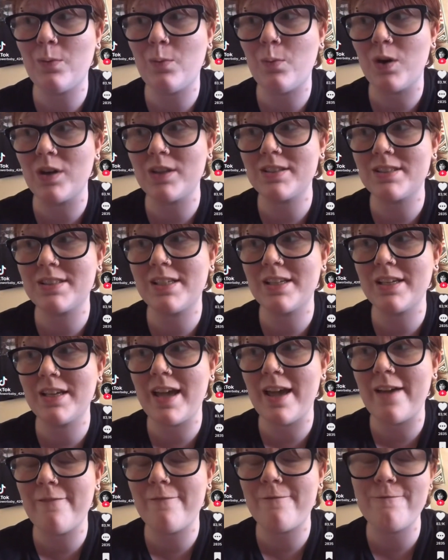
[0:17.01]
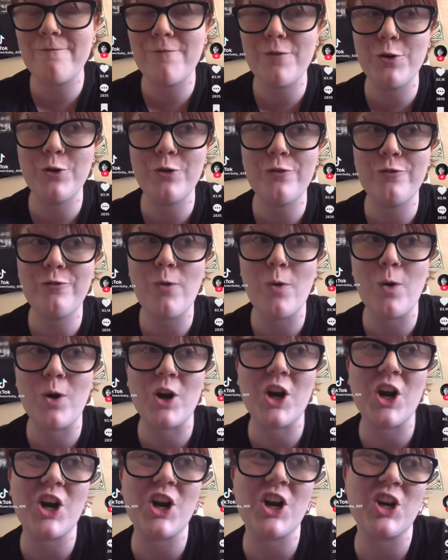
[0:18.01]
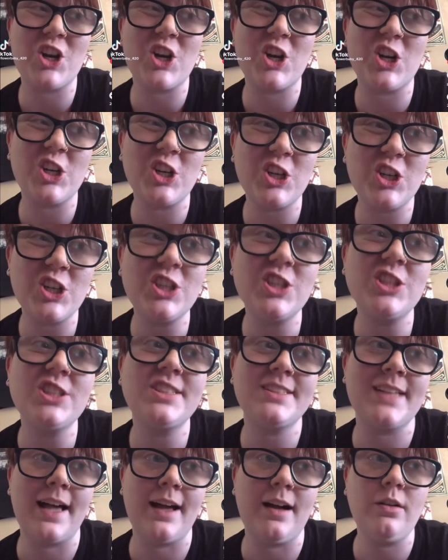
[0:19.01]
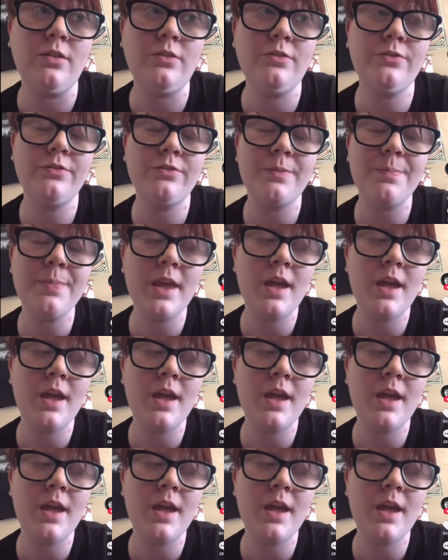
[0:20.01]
wants to get food for herself.